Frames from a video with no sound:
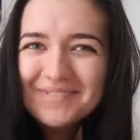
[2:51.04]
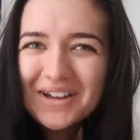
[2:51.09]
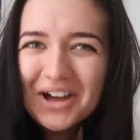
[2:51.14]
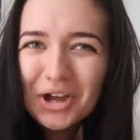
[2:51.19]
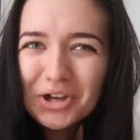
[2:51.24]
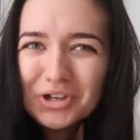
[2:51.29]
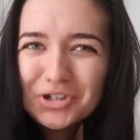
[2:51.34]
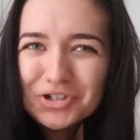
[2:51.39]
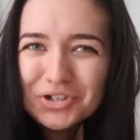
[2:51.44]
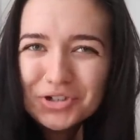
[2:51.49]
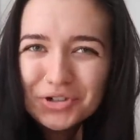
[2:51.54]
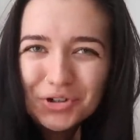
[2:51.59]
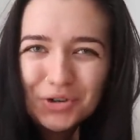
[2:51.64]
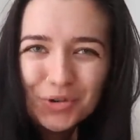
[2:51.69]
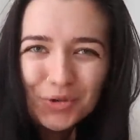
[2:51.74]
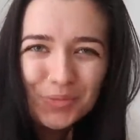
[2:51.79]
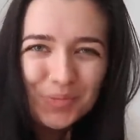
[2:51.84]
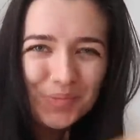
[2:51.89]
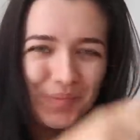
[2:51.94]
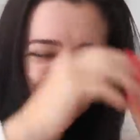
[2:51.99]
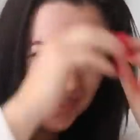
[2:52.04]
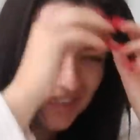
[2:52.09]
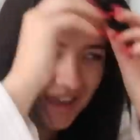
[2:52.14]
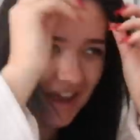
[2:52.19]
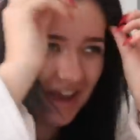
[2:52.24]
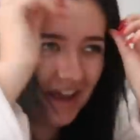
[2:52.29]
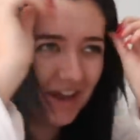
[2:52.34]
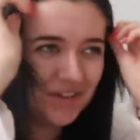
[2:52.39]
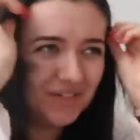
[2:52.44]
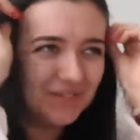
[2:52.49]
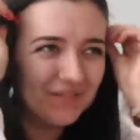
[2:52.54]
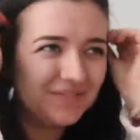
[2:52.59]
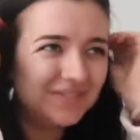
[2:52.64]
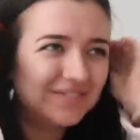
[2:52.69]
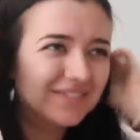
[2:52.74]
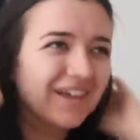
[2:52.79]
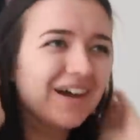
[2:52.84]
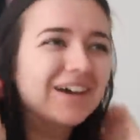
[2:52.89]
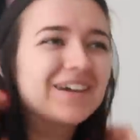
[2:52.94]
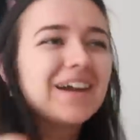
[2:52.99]
Unsure.
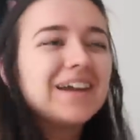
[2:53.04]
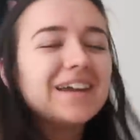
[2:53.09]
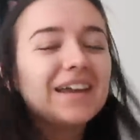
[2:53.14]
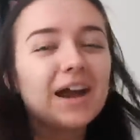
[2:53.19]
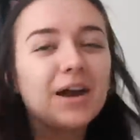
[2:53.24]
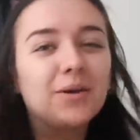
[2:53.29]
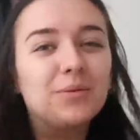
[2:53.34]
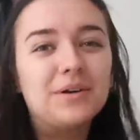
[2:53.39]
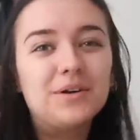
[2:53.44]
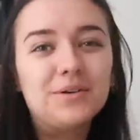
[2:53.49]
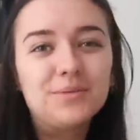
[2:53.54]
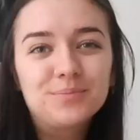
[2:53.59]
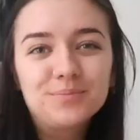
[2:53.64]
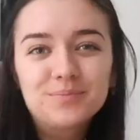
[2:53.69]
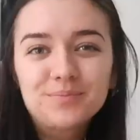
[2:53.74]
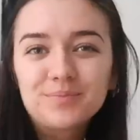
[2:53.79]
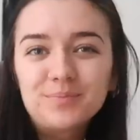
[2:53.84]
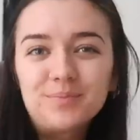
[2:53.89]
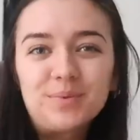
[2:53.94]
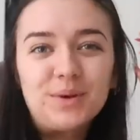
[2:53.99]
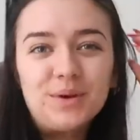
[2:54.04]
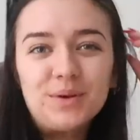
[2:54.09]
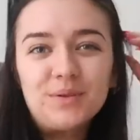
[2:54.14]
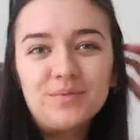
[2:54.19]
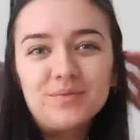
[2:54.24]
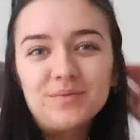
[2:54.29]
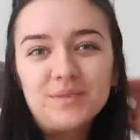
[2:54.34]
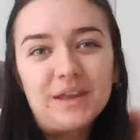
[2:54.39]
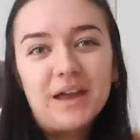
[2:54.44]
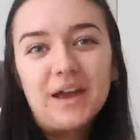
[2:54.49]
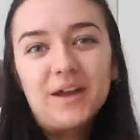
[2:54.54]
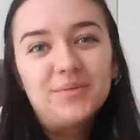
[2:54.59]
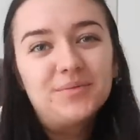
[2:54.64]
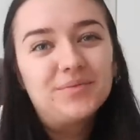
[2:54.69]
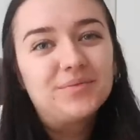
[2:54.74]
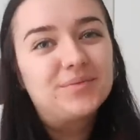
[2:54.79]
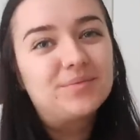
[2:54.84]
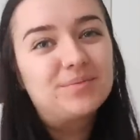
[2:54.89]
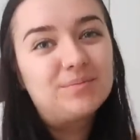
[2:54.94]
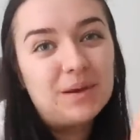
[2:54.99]
Okay, yeah, I will. But yeah,
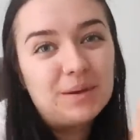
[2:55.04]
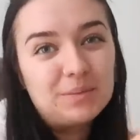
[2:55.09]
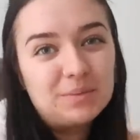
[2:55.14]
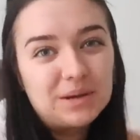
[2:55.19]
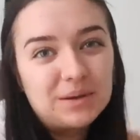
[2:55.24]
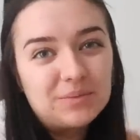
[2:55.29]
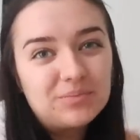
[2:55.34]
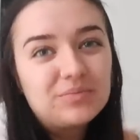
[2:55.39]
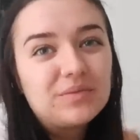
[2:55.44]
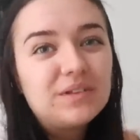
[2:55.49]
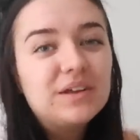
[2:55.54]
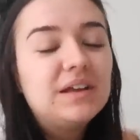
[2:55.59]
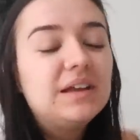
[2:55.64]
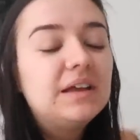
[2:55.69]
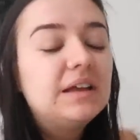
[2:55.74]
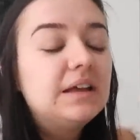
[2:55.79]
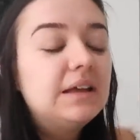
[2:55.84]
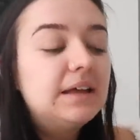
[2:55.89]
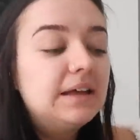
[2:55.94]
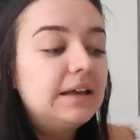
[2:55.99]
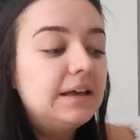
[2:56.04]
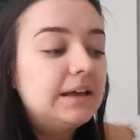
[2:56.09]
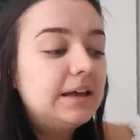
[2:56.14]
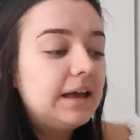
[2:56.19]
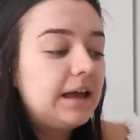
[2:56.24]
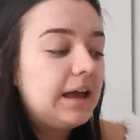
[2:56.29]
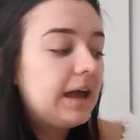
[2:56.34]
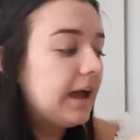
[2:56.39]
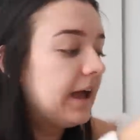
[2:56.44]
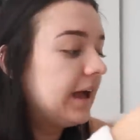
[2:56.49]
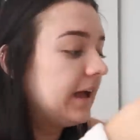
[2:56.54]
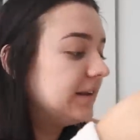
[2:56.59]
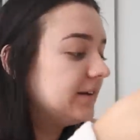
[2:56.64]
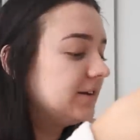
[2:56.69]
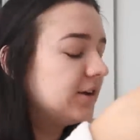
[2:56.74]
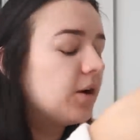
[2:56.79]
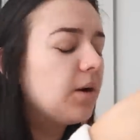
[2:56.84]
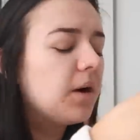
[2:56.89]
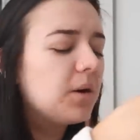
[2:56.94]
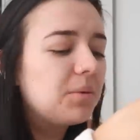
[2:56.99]
maybe. And
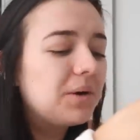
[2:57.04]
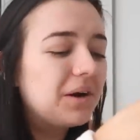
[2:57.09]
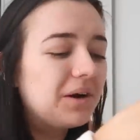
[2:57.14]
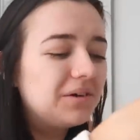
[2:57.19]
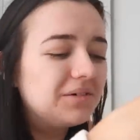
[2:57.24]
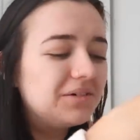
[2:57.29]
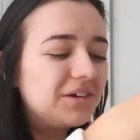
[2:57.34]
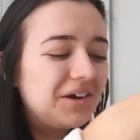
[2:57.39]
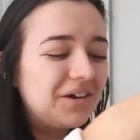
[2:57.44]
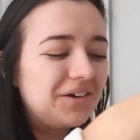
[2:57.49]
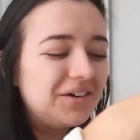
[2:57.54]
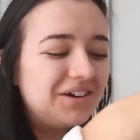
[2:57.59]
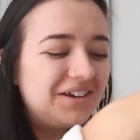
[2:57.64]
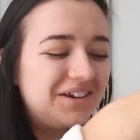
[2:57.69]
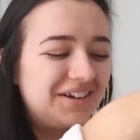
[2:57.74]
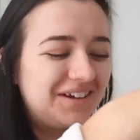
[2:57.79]
no, I will, no.